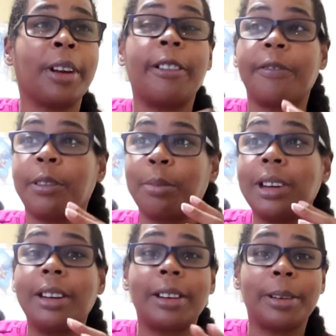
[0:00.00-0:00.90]
of the
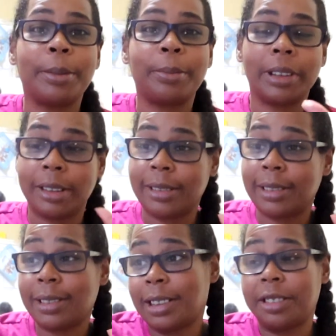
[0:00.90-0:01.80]
week
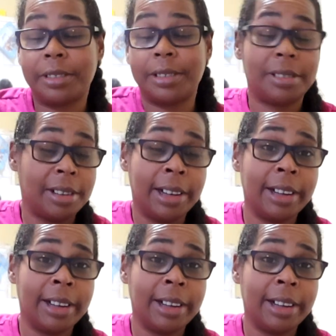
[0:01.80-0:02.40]
because I just